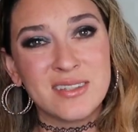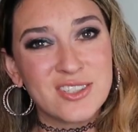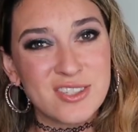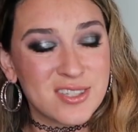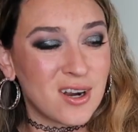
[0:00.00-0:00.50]

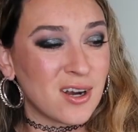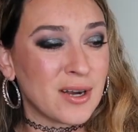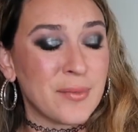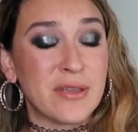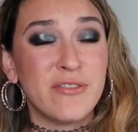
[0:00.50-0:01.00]
these just
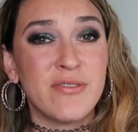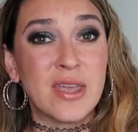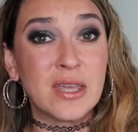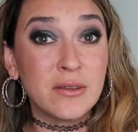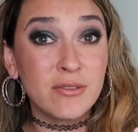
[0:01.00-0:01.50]
aren't my
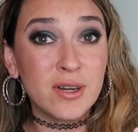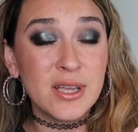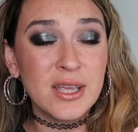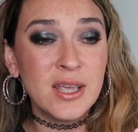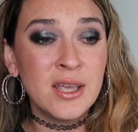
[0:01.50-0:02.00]

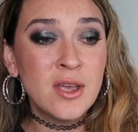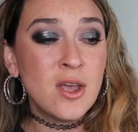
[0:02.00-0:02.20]
favorite